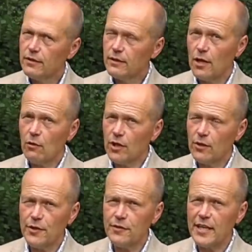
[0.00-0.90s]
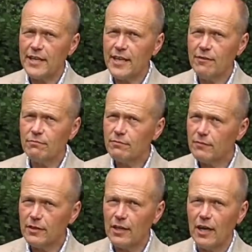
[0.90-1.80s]
Now, I know what you're thinking.
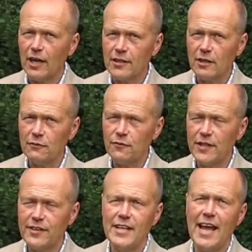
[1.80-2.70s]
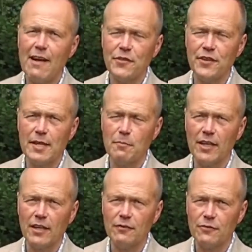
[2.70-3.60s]
I can't fit in everything in
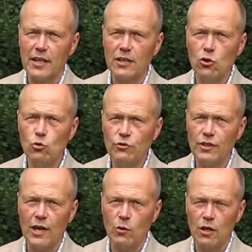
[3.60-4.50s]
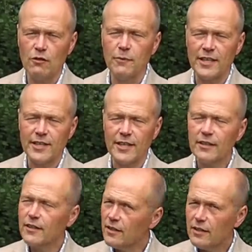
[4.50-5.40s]
my life and lose an hour of my day.
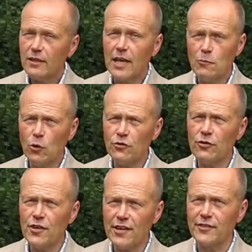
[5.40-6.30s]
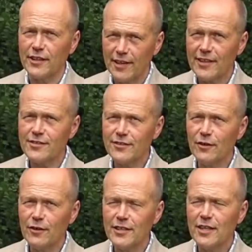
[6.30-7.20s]
I'm not suggesting that,
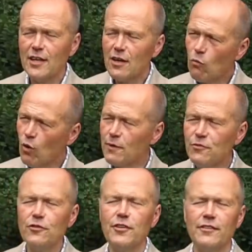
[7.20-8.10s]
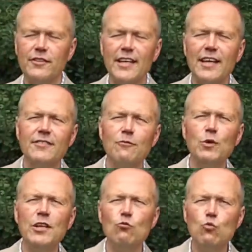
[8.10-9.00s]
all right? What I'm suggesting is that
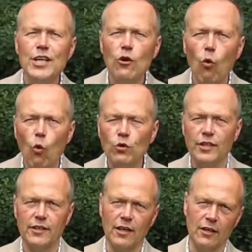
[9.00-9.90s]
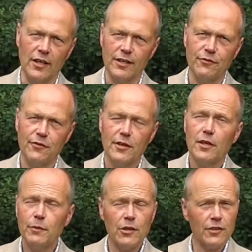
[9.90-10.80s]
we reorder our lives,
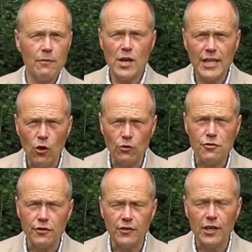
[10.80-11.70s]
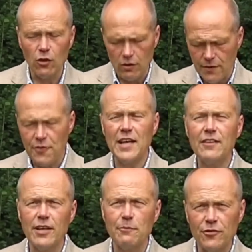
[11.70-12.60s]
because I'm really conscious a lot of the
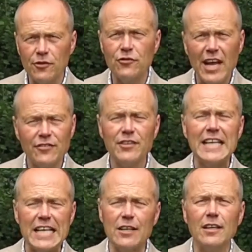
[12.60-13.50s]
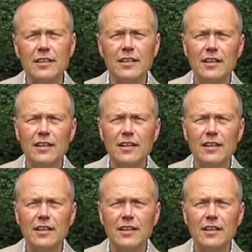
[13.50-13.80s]
things I'm suggesting here